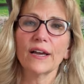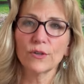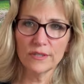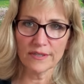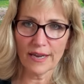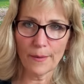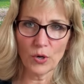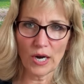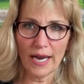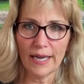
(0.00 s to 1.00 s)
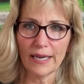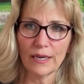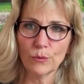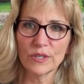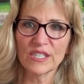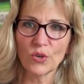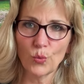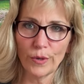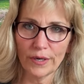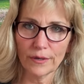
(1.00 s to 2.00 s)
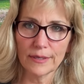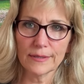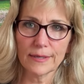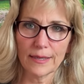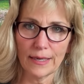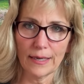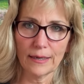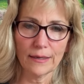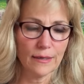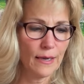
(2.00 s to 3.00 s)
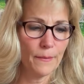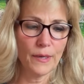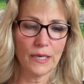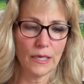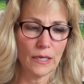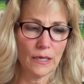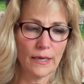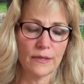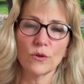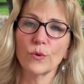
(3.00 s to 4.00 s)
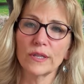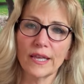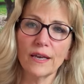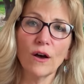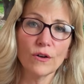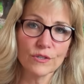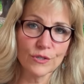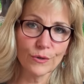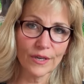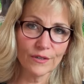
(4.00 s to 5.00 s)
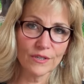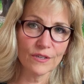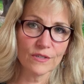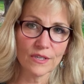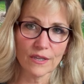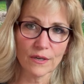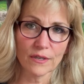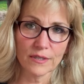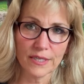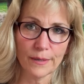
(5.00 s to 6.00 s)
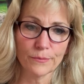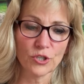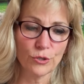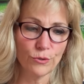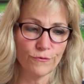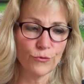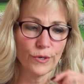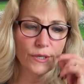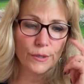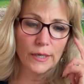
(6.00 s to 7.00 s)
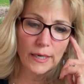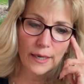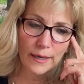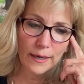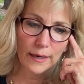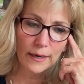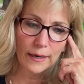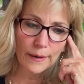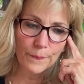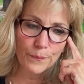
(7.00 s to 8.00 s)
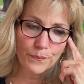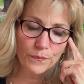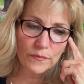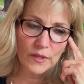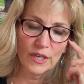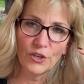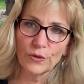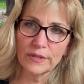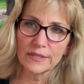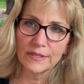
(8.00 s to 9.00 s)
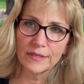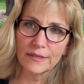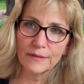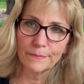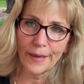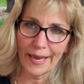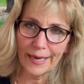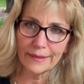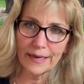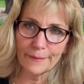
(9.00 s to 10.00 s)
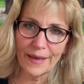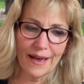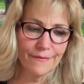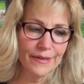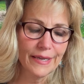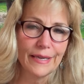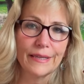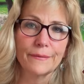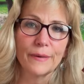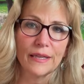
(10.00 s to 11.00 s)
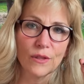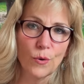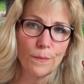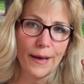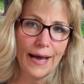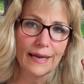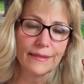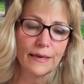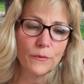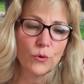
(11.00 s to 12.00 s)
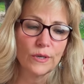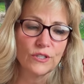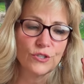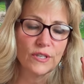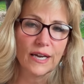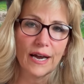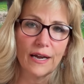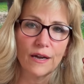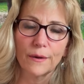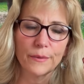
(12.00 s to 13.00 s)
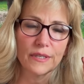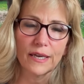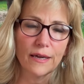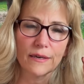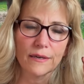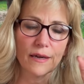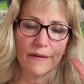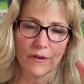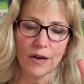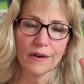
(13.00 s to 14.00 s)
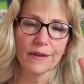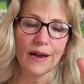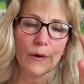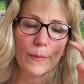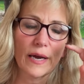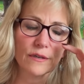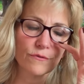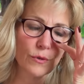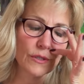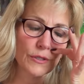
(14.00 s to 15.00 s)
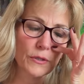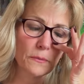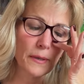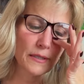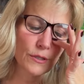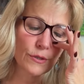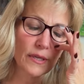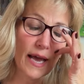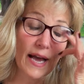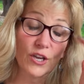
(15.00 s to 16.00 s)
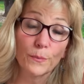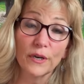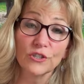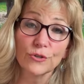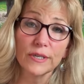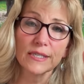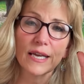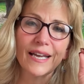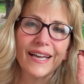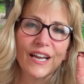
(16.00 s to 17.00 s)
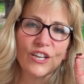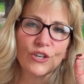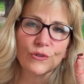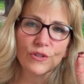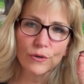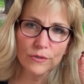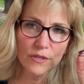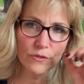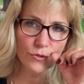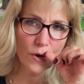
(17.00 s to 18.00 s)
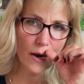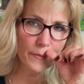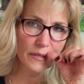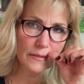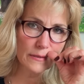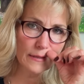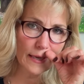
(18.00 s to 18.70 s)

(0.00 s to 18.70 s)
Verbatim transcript: I couldn't stop crying. It was the weirdest thing. I mean, it, and then also, here's, here's another tip too for you. Um, you know, this pain that I'm having in my low back that I'm going to the, I mean, that I've gone to the chiropractor for it too, but to the acupuncturist, you know, those are traumas.